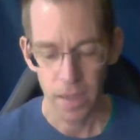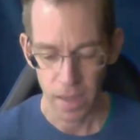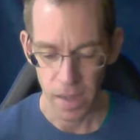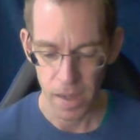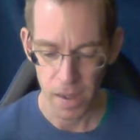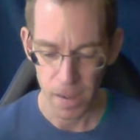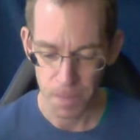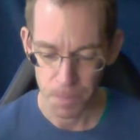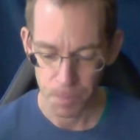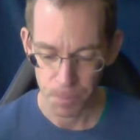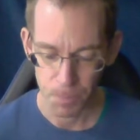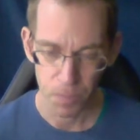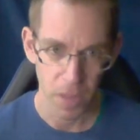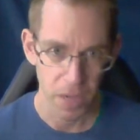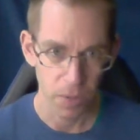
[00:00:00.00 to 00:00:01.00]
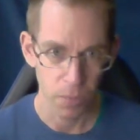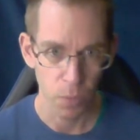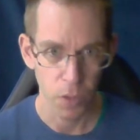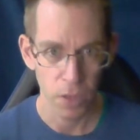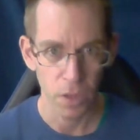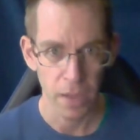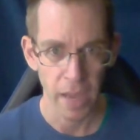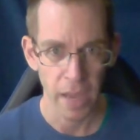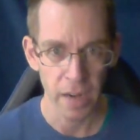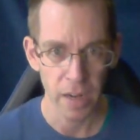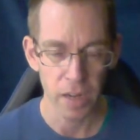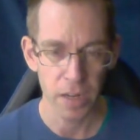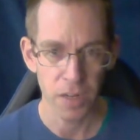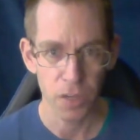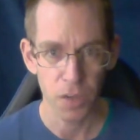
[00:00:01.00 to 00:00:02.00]
um, and we look at it
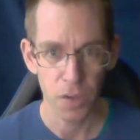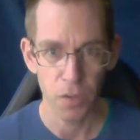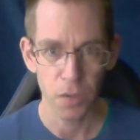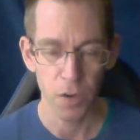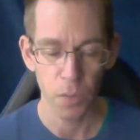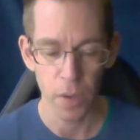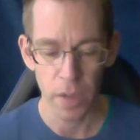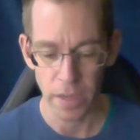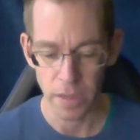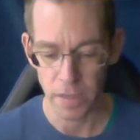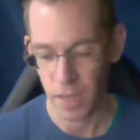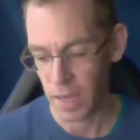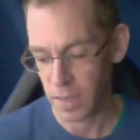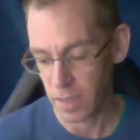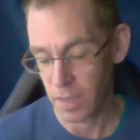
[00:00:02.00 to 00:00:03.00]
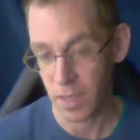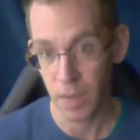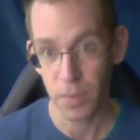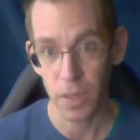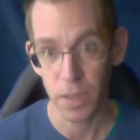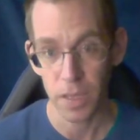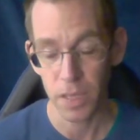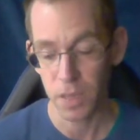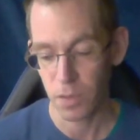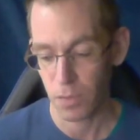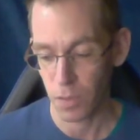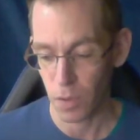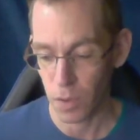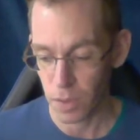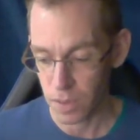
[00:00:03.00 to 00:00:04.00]
in two different ways, as a stimulus
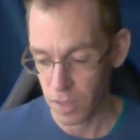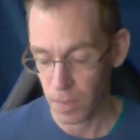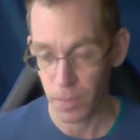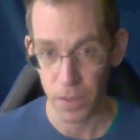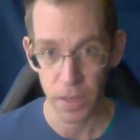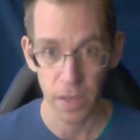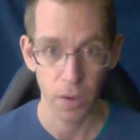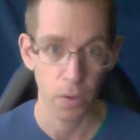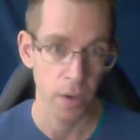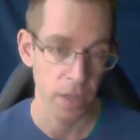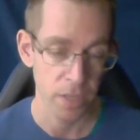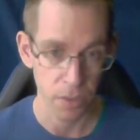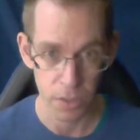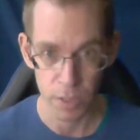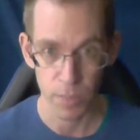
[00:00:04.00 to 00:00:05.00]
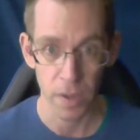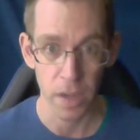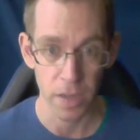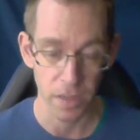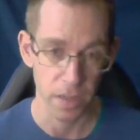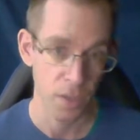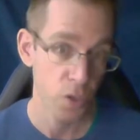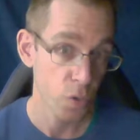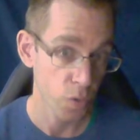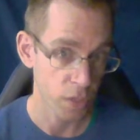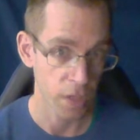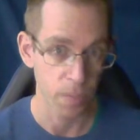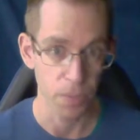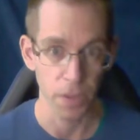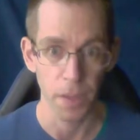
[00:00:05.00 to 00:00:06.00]
for something or as a response to
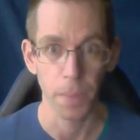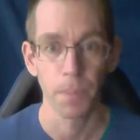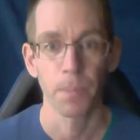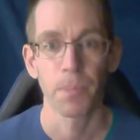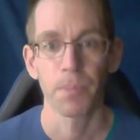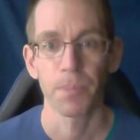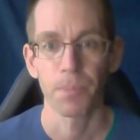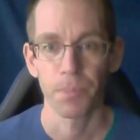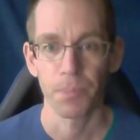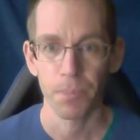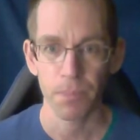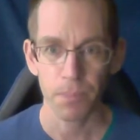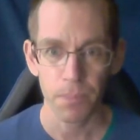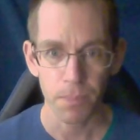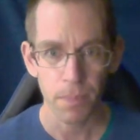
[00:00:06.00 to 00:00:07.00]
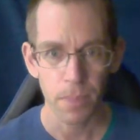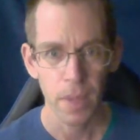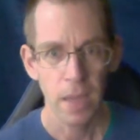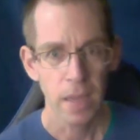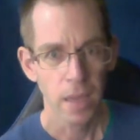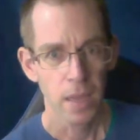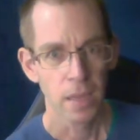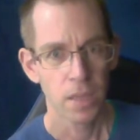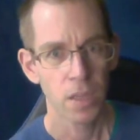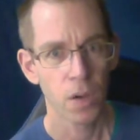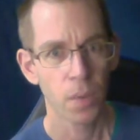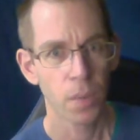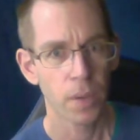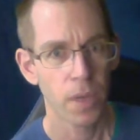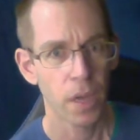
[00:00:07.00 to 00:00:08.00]
something.
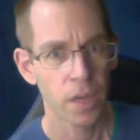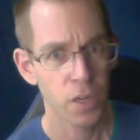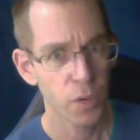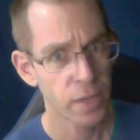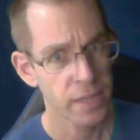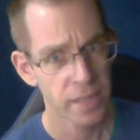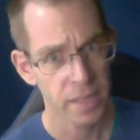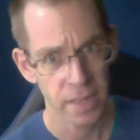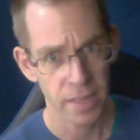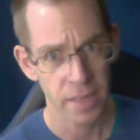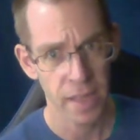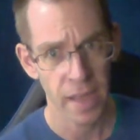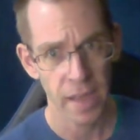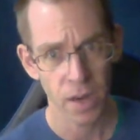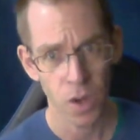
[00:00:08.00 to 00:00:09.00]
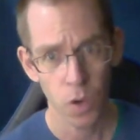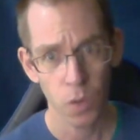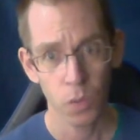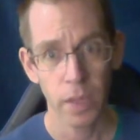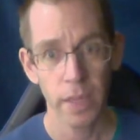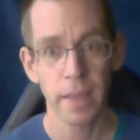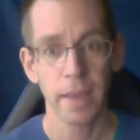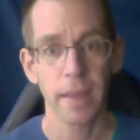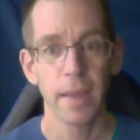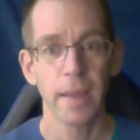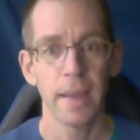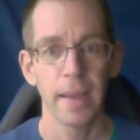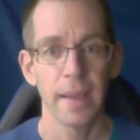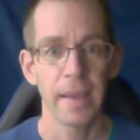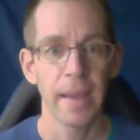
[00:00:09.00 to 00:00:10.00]
So uh, Dewey says that only
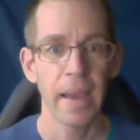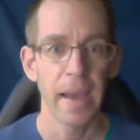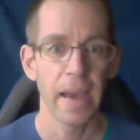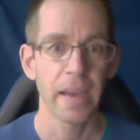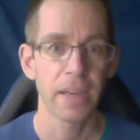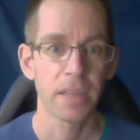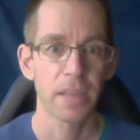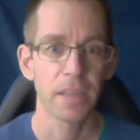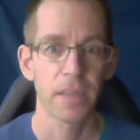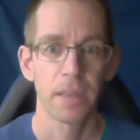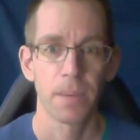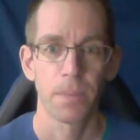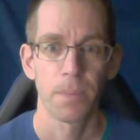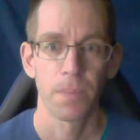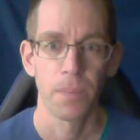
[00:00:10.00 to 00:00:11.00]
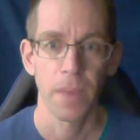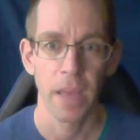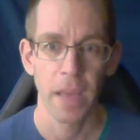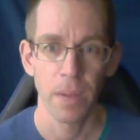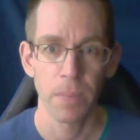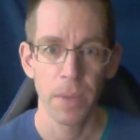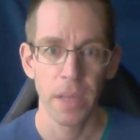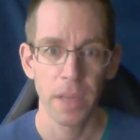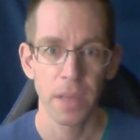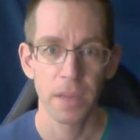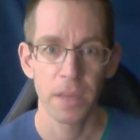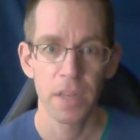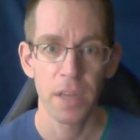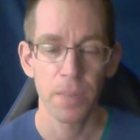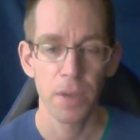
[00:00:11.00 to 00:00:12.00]
acts can be
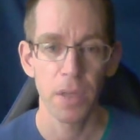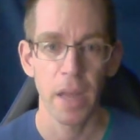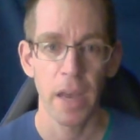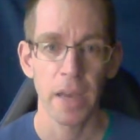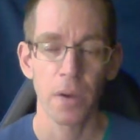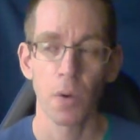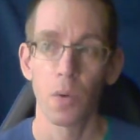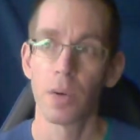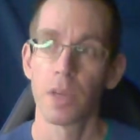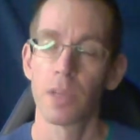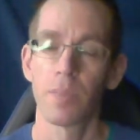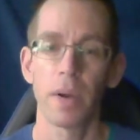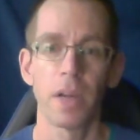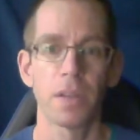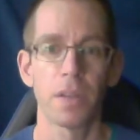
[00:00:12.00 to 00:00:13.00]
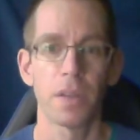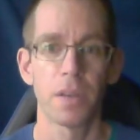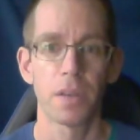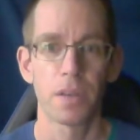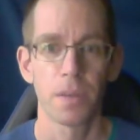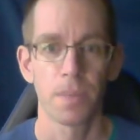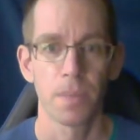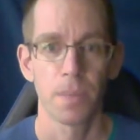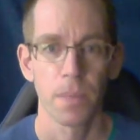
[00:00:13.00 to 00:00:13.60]
stimuli or responses.